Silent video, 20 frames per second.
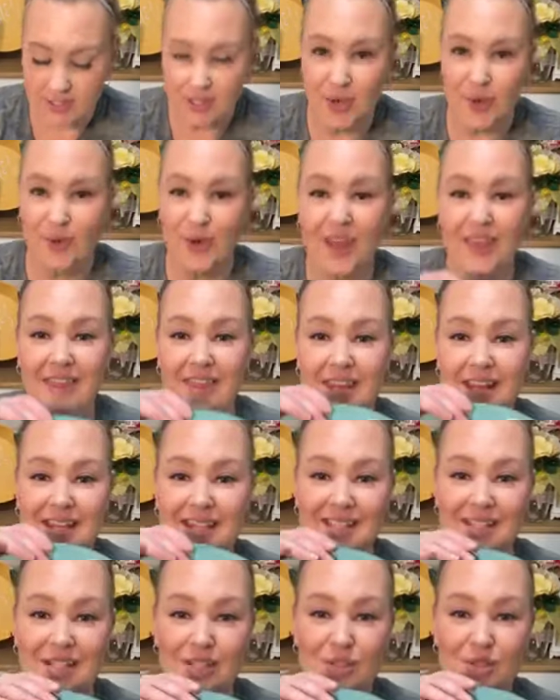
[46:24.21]
So
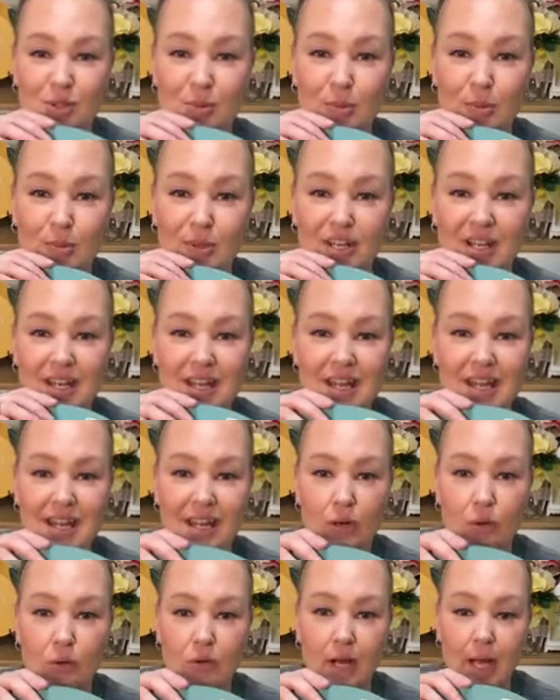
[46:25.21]
this, super
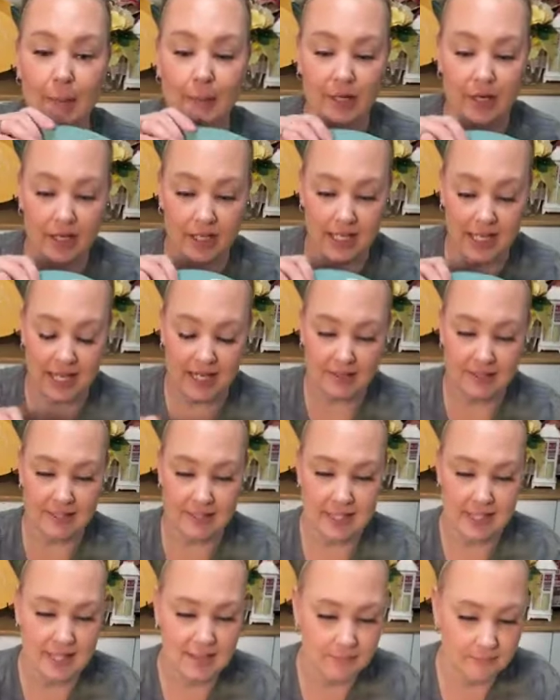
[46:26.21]
pretty, grab it on
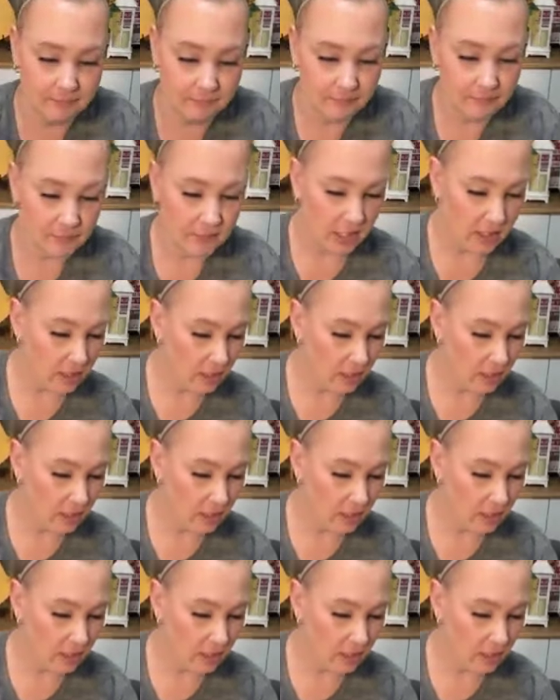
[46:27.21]
Etsy.